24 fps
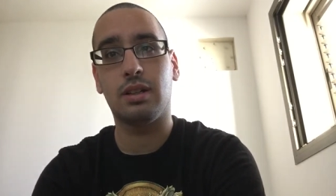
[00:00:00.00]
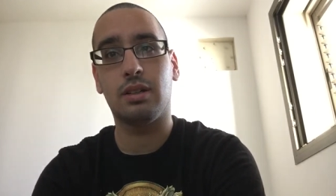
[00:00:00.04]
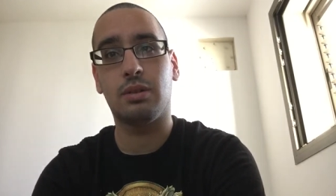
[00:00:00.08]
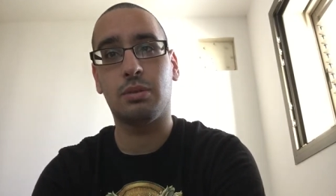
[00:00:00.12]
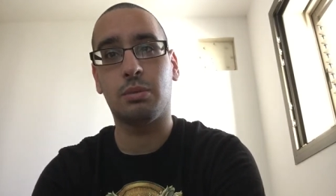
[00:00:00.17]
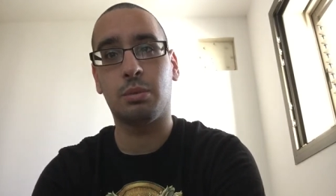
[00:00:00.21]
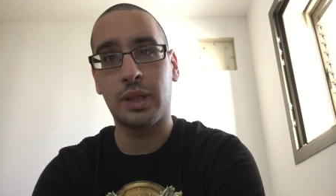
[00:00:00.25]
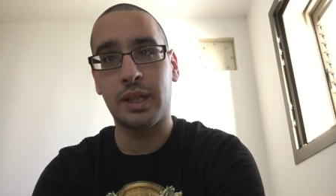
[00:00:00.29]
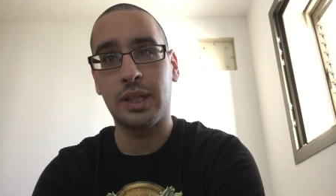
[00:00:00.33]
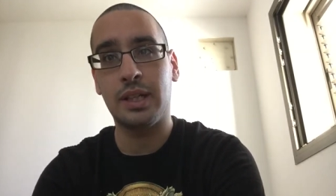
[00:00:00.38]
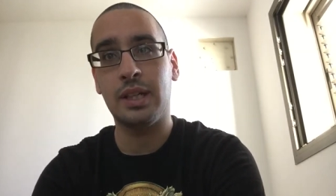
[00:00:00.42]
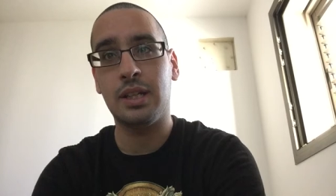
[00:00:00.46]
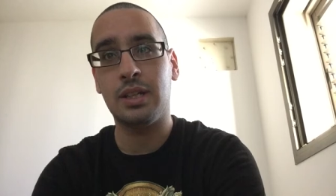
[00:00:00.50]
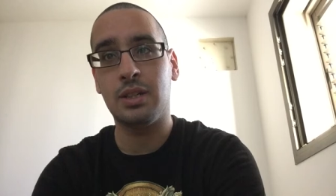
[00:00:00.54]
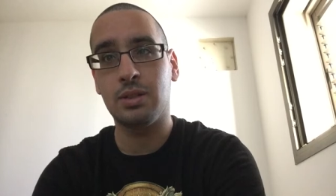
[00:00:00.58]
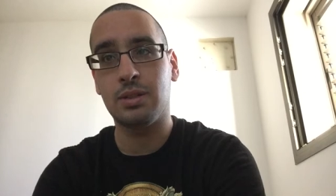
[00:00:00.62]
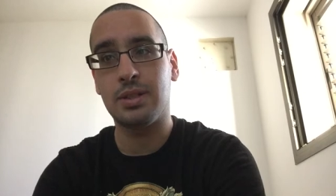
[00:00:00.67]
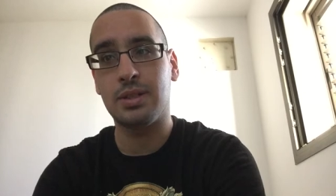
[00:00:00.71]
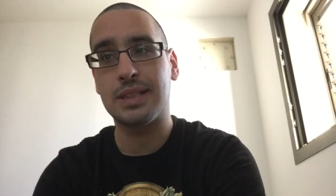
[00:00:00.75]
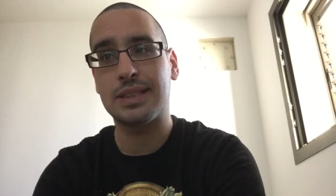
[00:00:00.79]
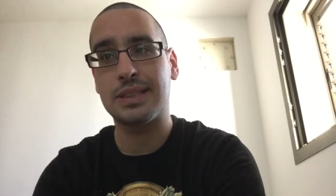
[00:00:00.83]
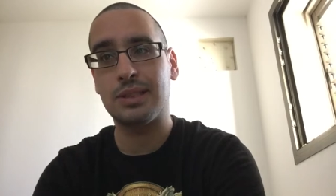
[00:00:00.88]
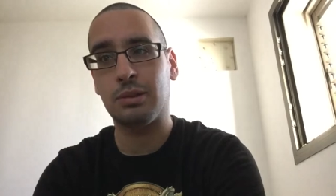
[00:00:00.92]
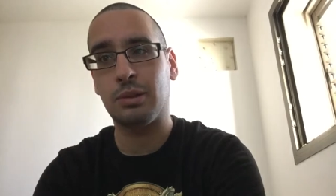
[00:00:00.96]
we need to
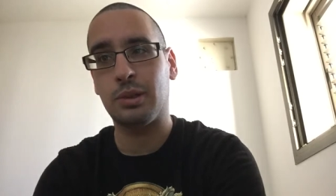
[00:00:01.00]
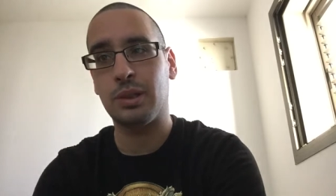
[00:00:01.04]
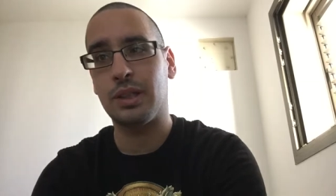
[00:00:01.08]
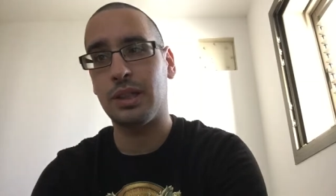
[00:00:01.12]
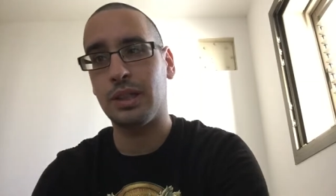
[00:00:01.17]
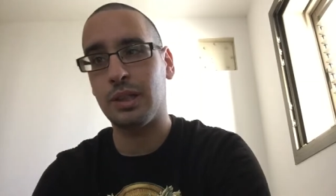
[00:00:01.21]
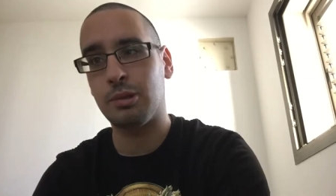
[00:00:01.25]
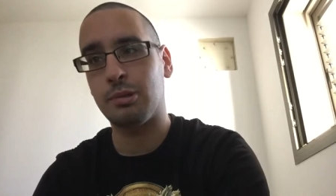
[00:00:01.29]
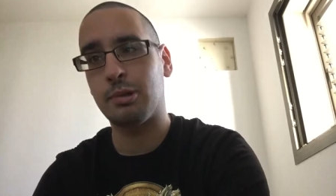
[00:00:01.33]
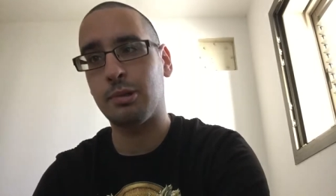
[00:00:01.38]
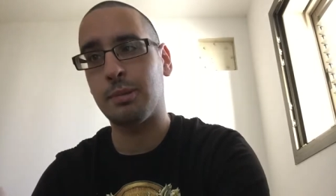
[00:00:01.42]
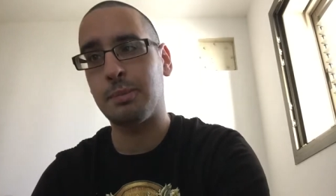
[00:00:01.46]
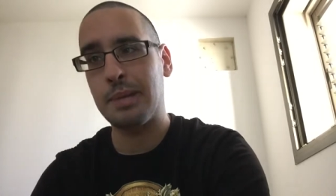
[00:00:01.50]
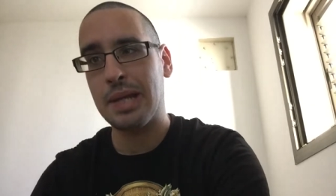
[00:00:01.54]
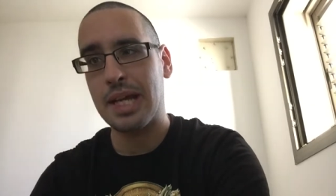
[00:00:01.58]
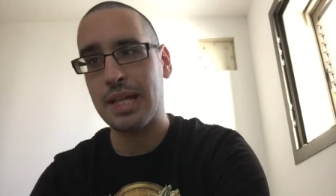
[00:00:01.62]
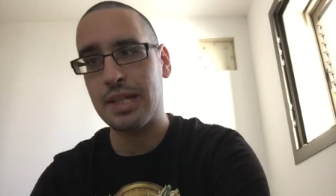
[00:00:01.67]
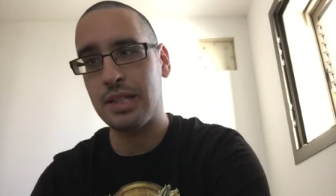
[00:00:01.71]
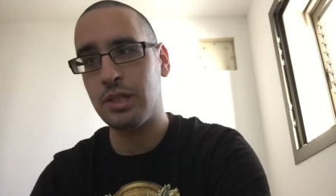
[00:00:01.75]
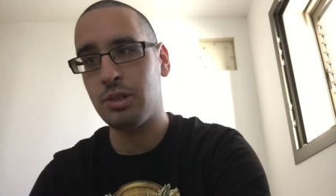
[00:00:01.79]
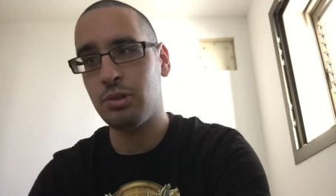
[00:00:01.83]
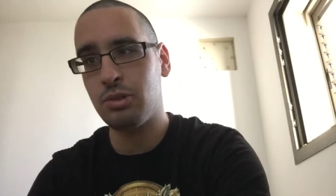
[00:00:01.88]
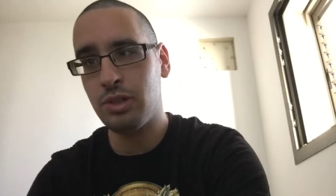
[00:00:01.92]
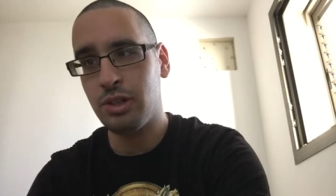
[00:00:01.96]
destroy the
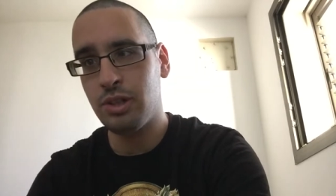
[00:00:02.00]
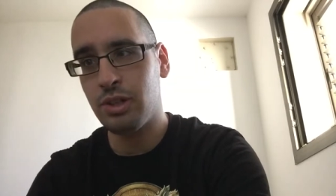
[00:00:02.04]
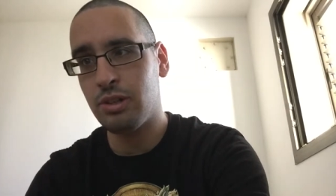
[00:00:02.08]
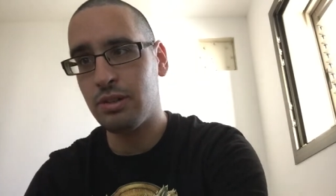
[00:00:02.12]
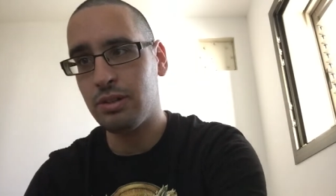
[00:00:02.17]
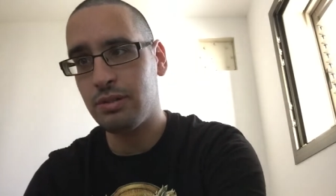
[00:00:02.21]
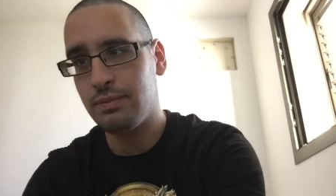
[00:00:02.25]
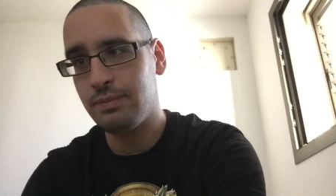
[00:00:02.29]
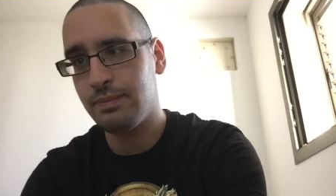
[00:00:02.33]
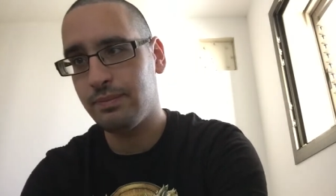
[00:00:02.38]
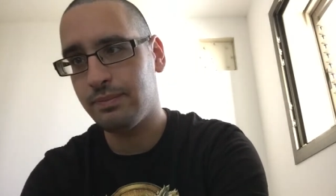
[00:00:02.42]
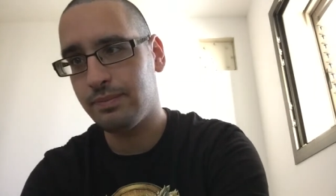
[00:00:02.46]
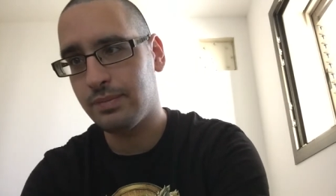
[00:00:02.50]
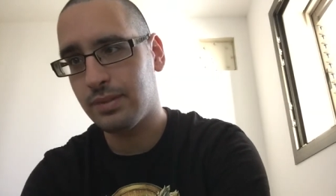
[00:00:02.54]
European Union